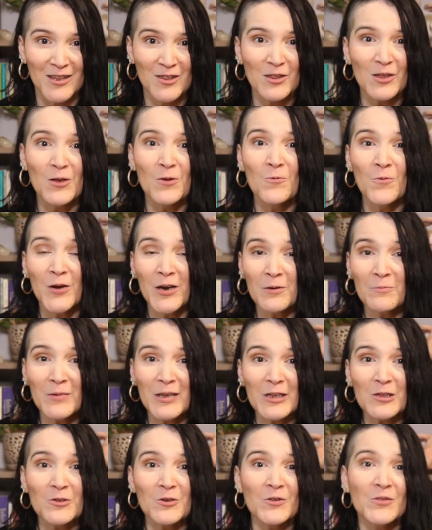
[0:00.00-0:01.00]
So you want to
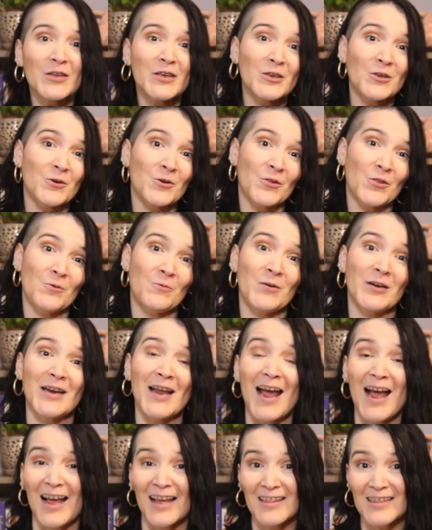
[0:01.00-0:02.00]
make sure that you're the one
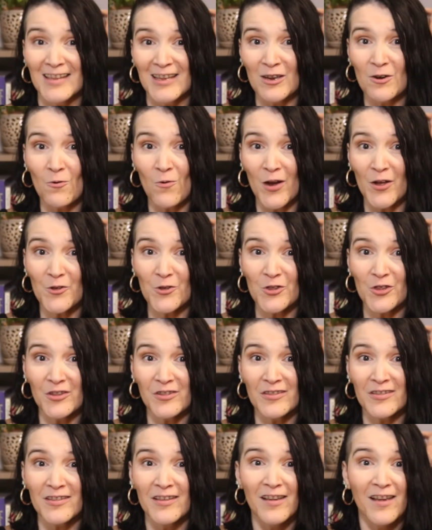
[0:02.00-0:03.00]
asking
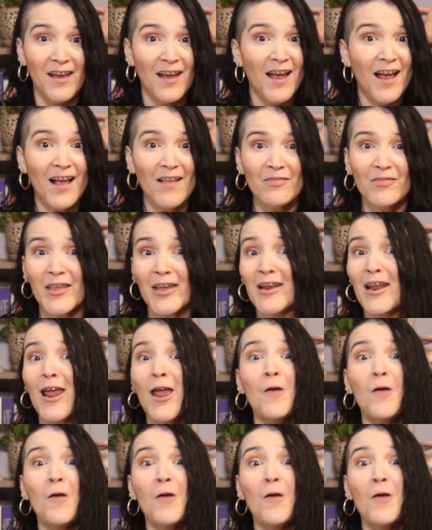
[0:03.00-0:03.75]
questions, and then